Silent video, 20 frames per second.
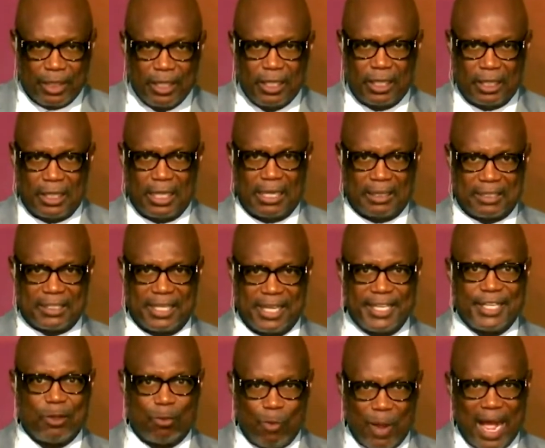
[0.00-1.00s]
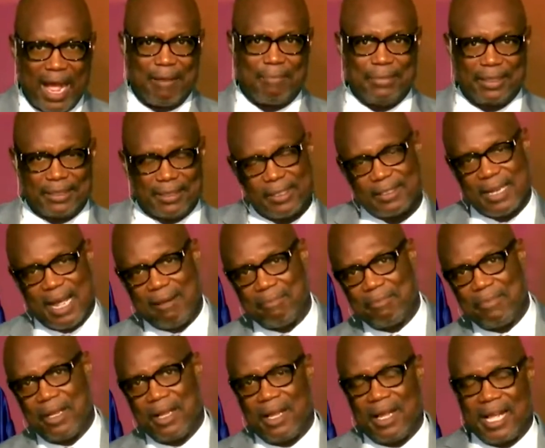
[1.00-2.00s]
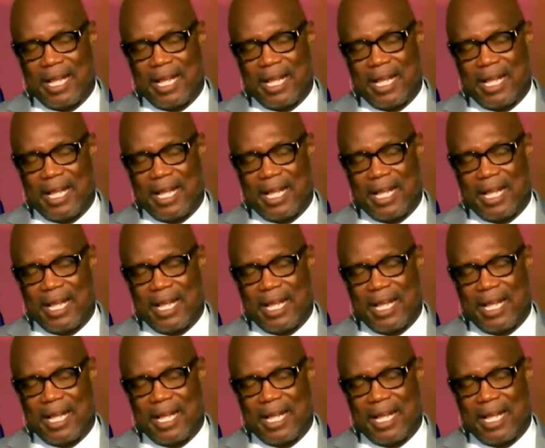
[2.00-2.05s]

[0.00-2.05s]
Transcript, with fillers: Uh, I'll tell you why, because I'm,